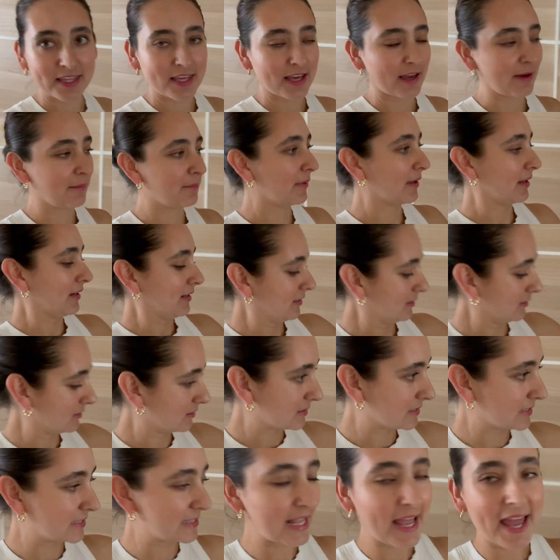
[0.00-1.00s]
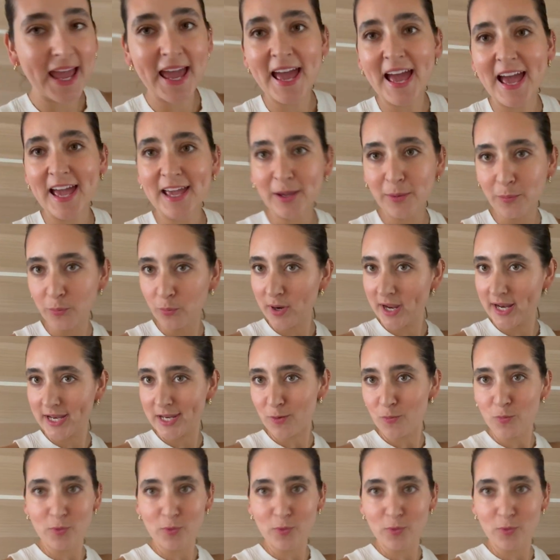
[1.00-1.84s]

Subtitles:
Ya me aliste. I am ready.